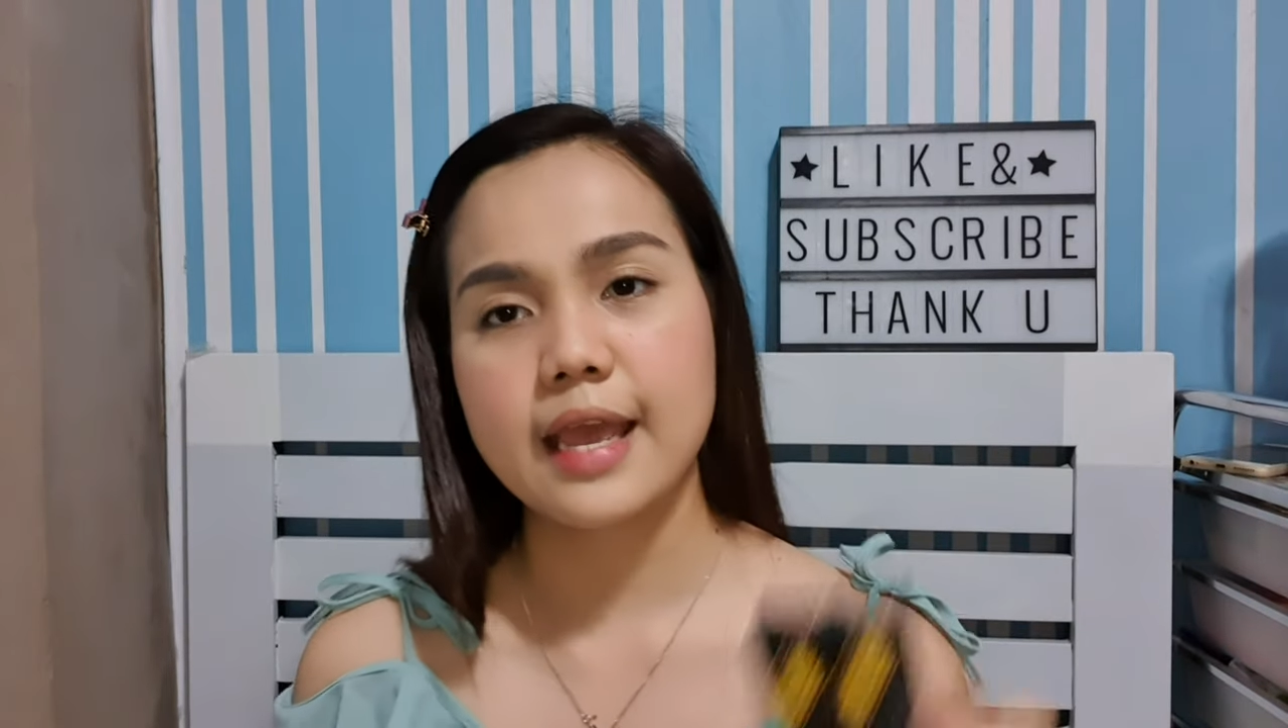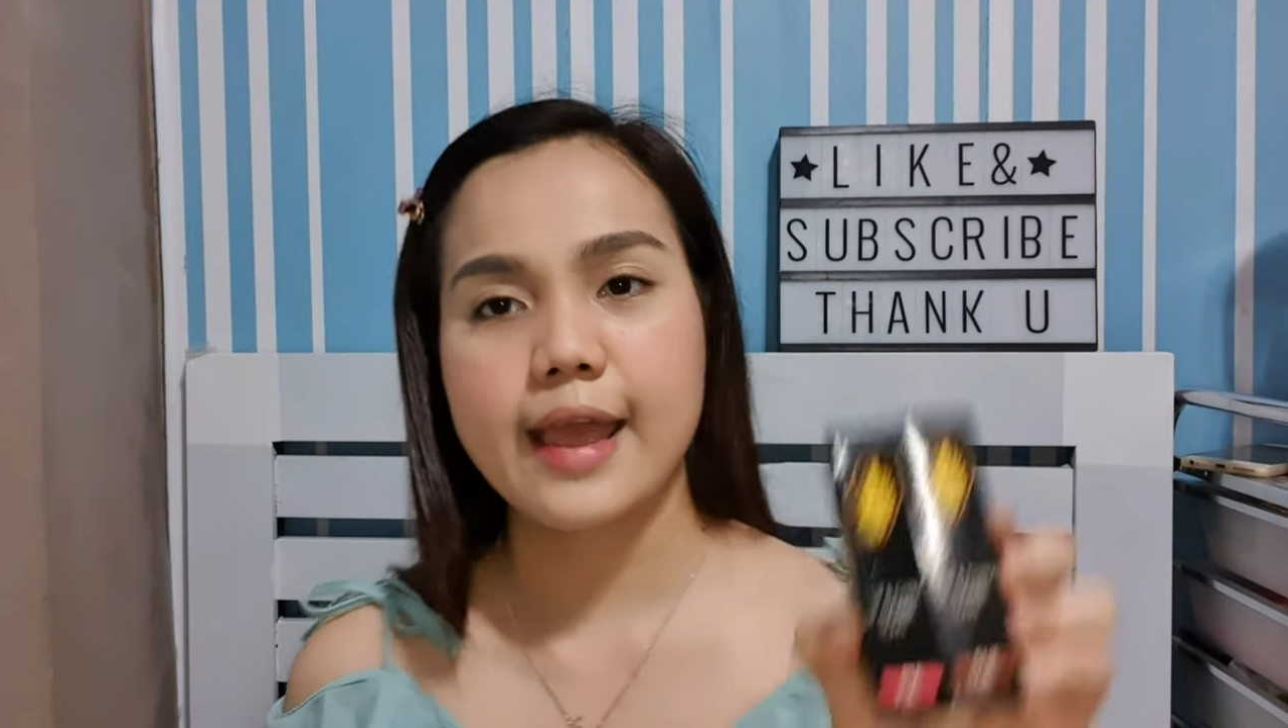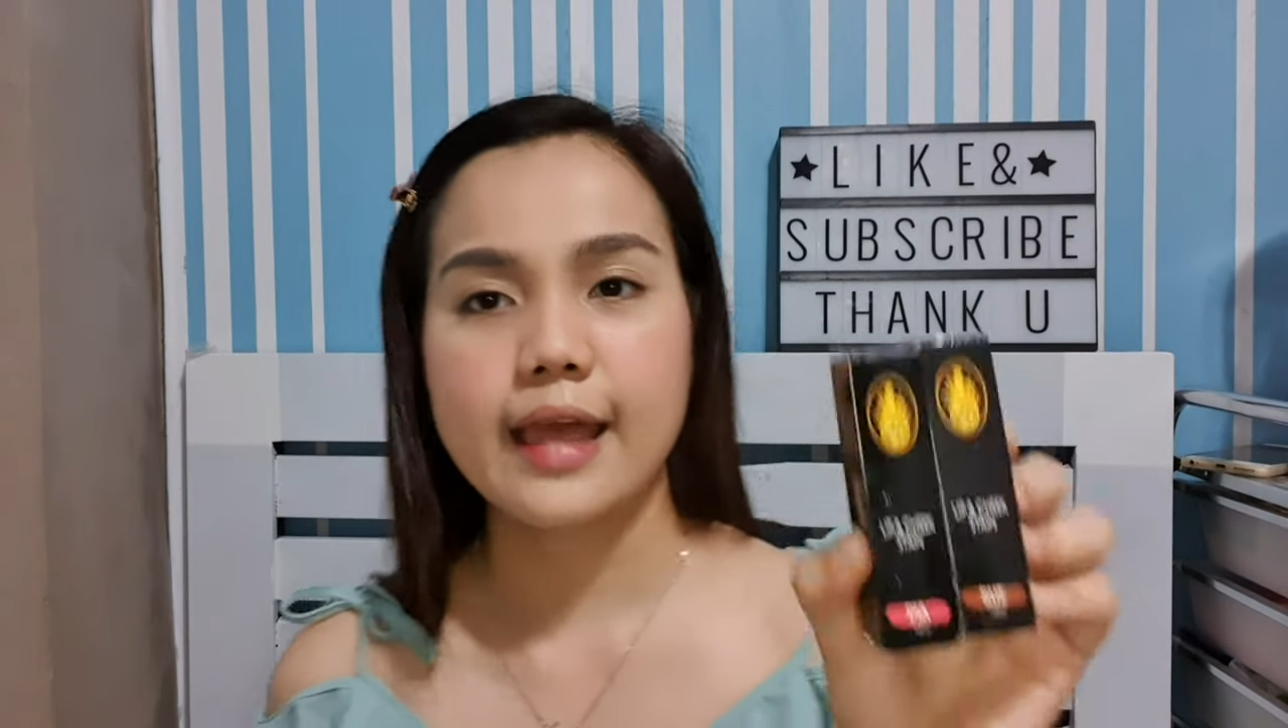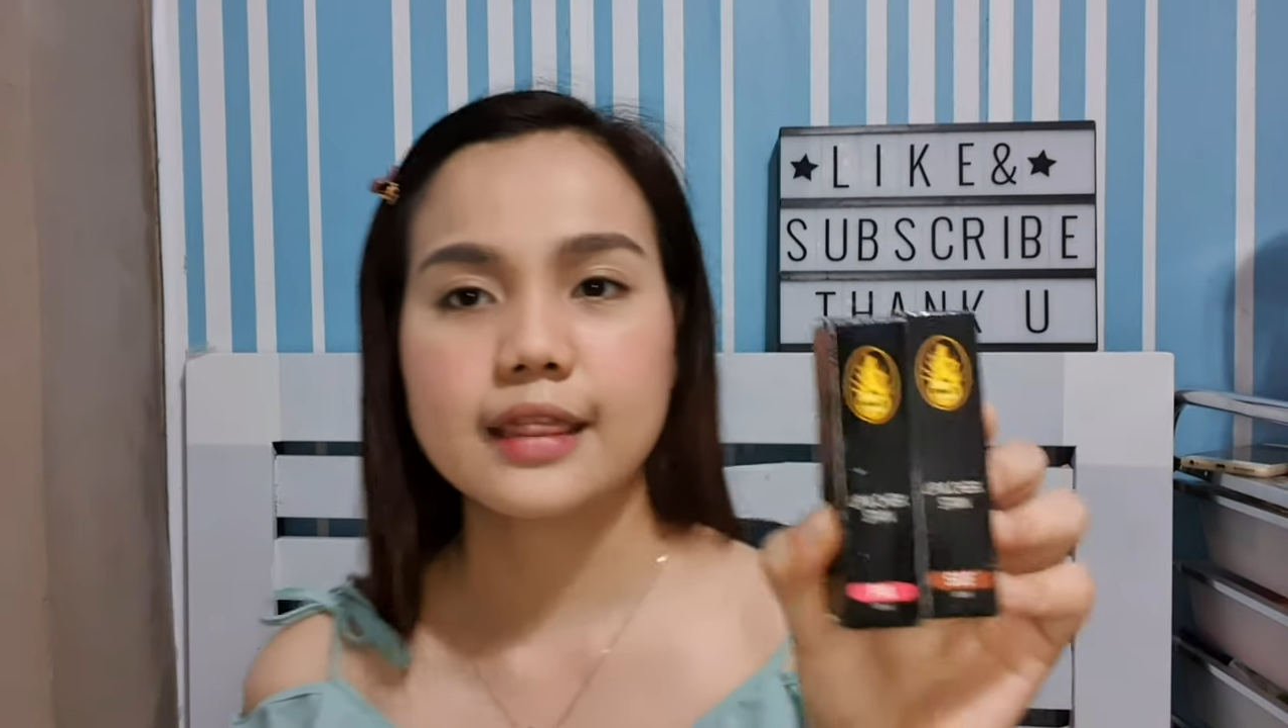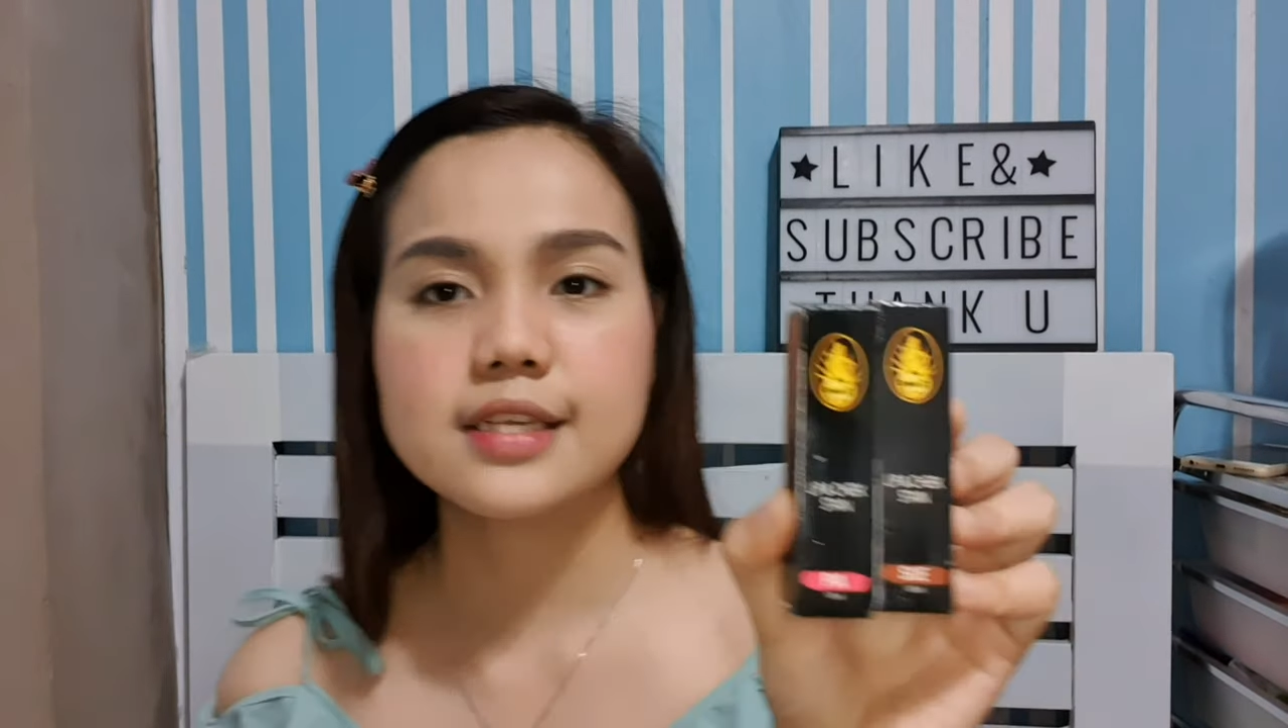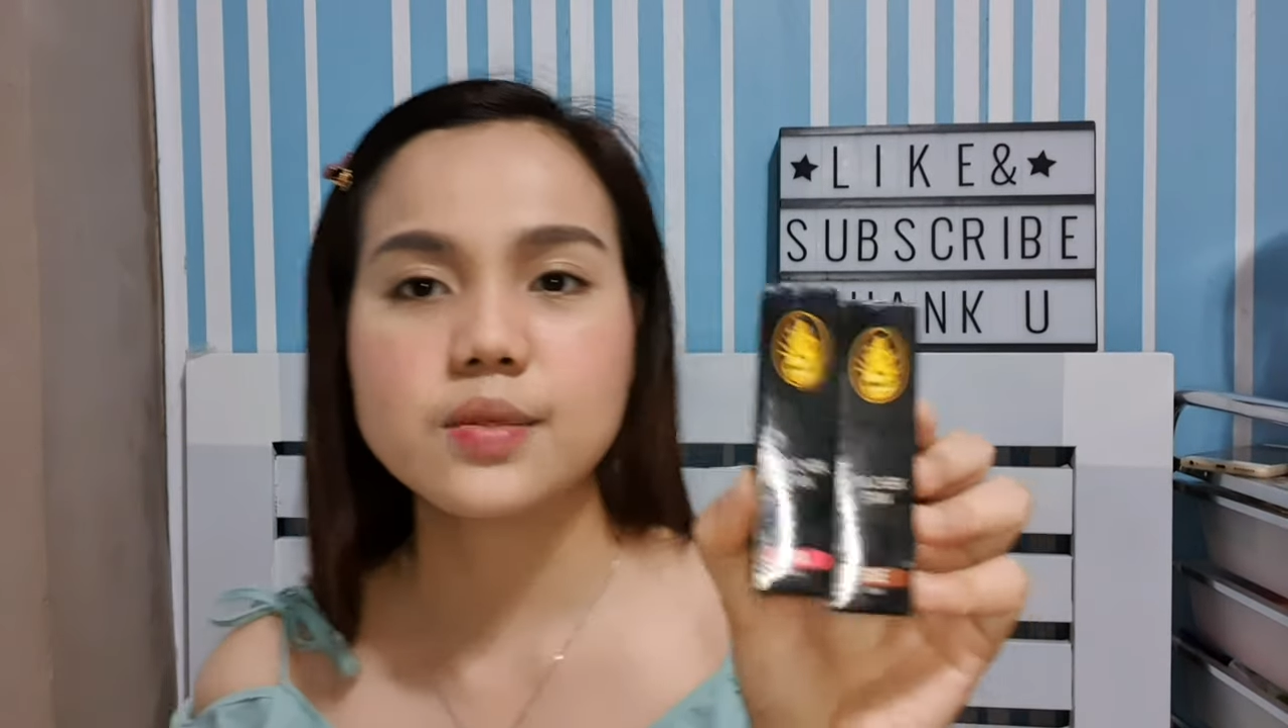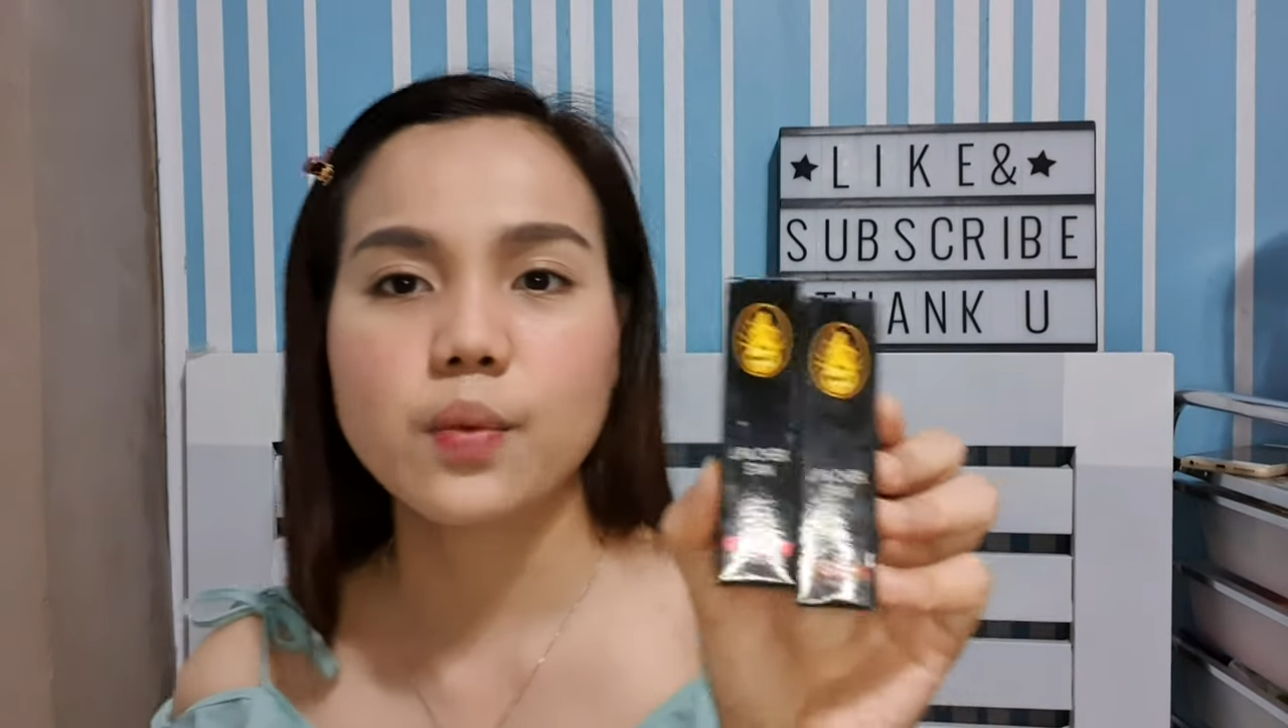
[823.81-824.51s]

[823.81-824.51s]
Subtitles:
Ayan, this